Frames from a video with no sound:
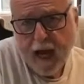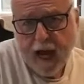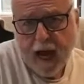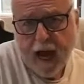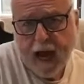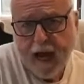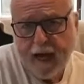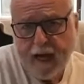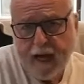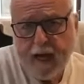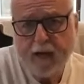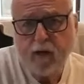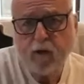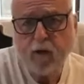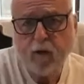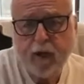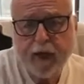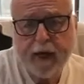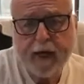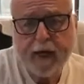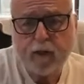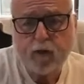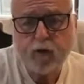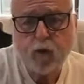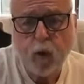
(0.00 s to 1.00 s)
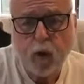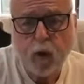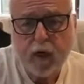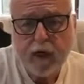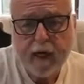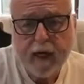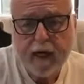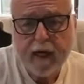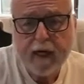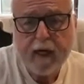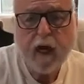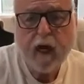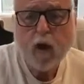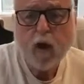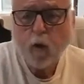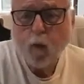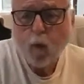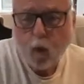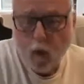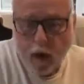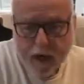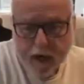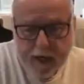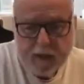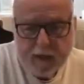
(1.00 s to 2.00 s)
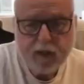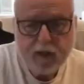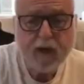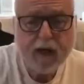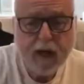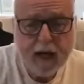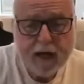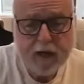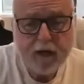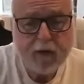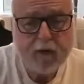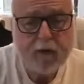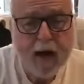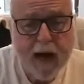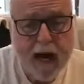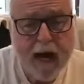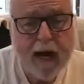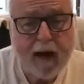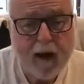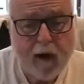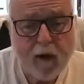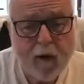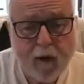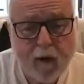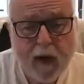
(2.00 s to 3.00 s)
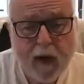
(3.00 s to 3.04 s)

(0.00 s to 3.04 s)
and I don't think it's working. What should I do now?